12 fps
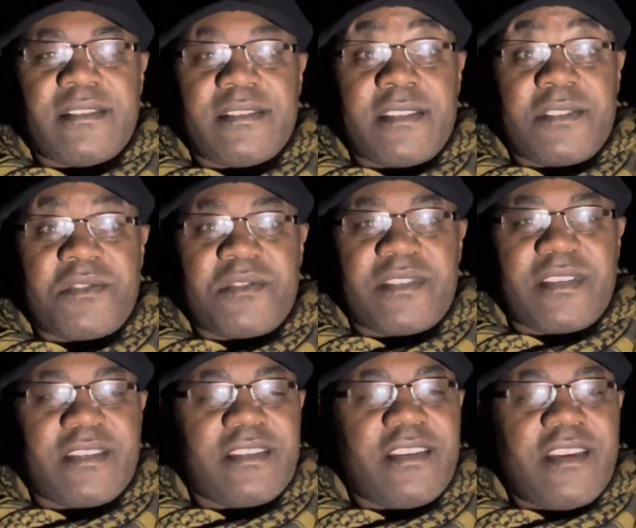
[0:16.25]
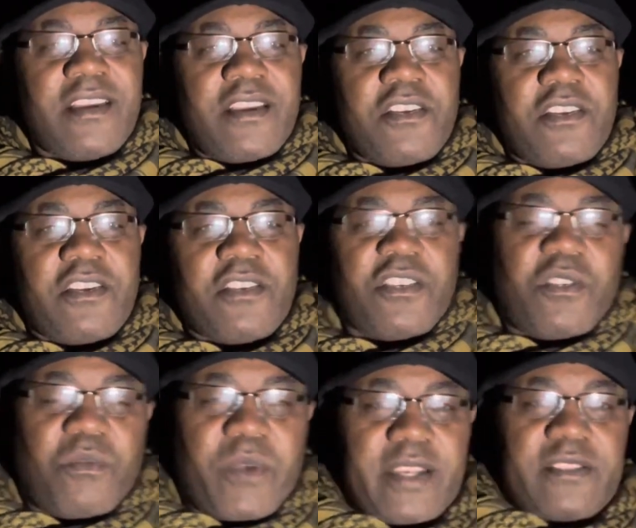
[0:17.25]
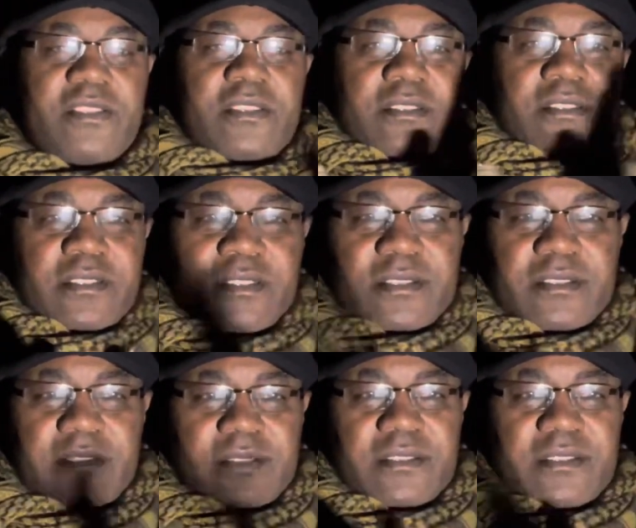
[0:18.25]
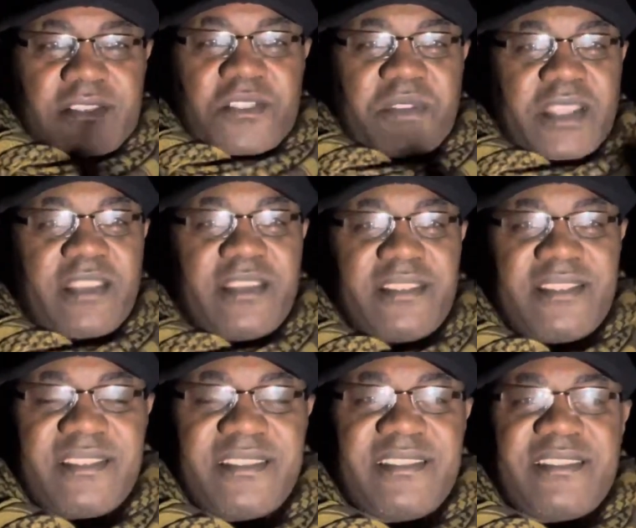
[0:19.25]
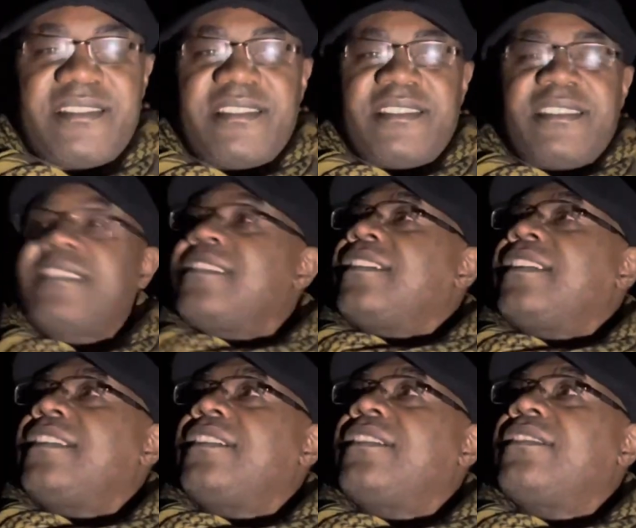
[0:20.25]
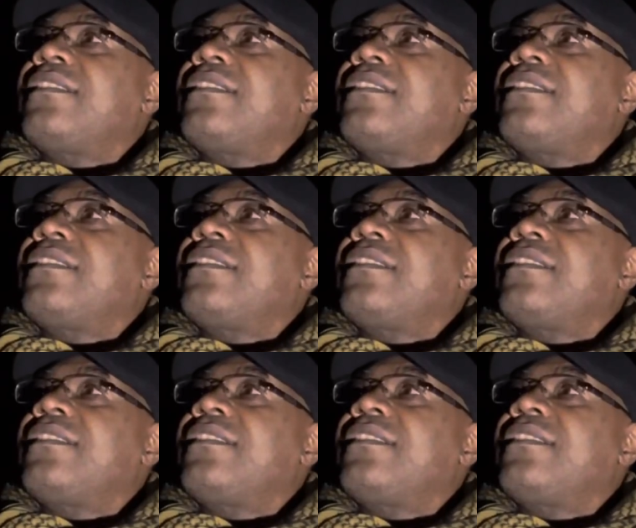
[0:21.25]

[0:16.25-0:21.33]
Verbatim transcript: It's interesting. You can hear their wings doing this, you know.